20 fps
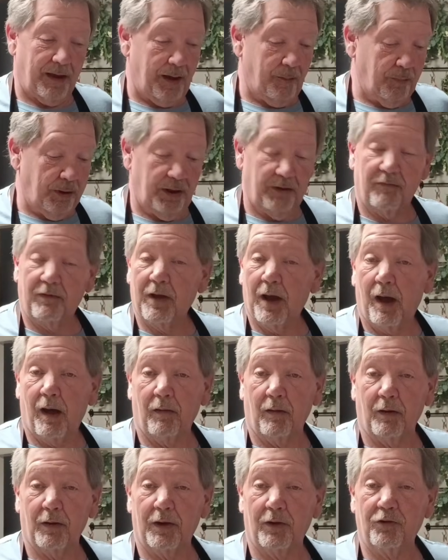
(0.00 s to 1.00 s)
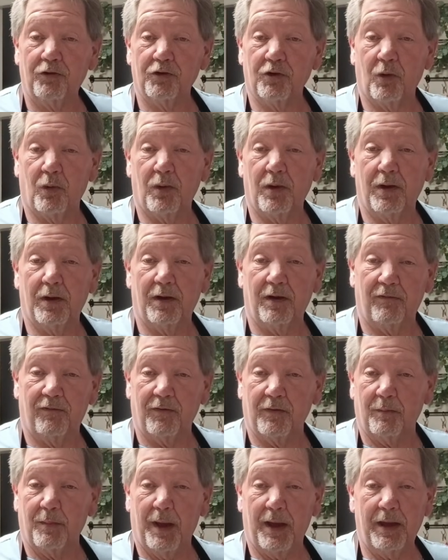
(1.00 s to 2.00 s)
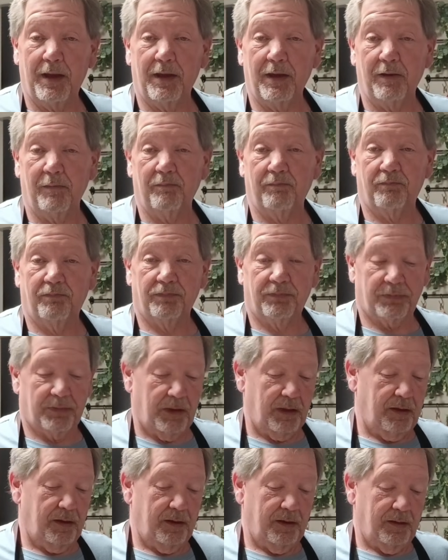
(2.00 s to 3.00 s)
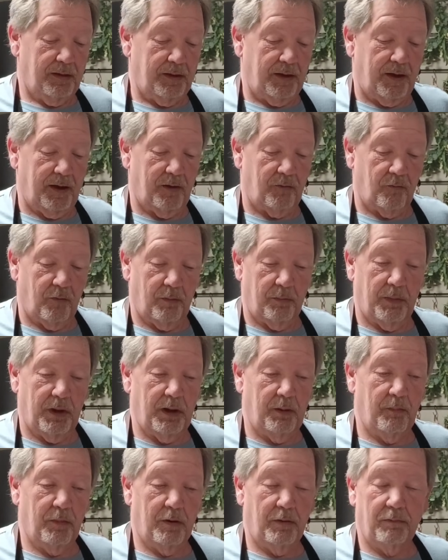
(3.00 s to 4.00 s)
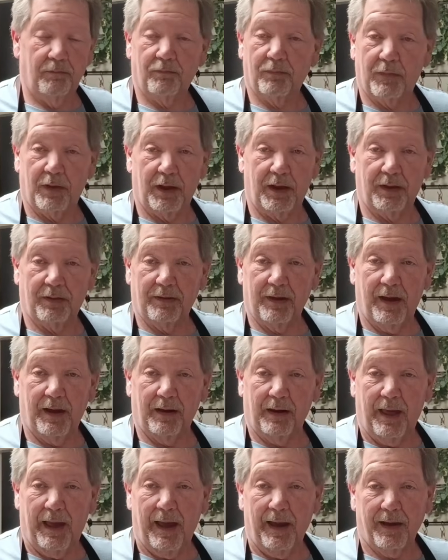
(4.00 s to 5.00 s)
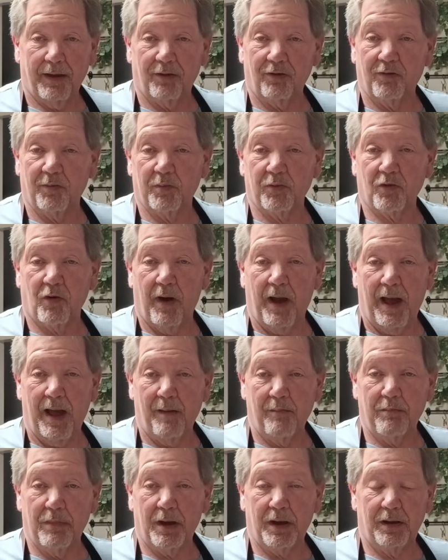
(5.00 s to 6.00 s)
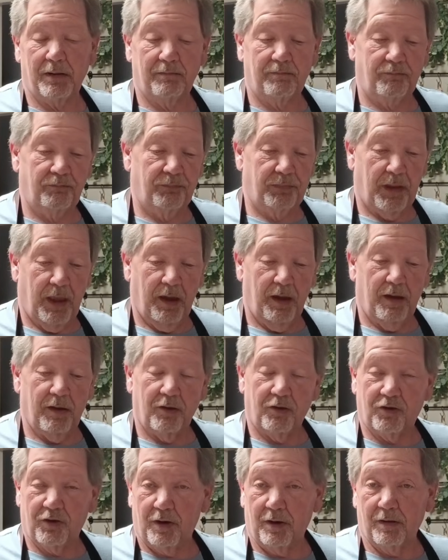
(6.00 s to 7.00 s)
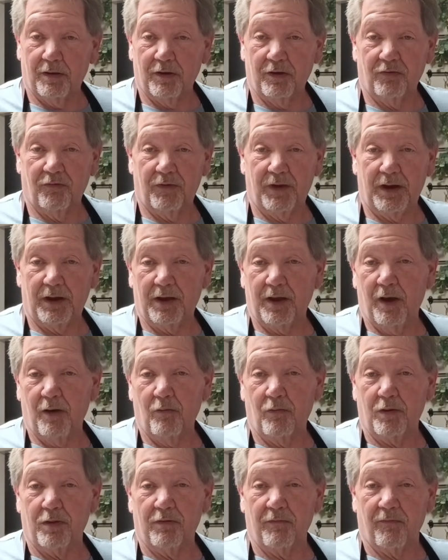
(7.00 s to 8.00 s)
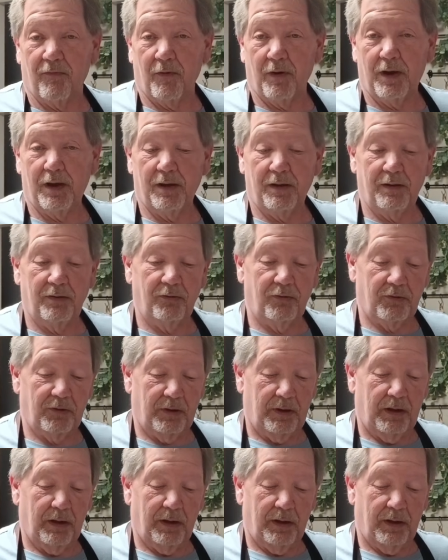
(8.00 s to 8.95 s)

I believe y'all will enjoy it if you make it. And remember, hit that like and subscribe button. Share this video with your friends.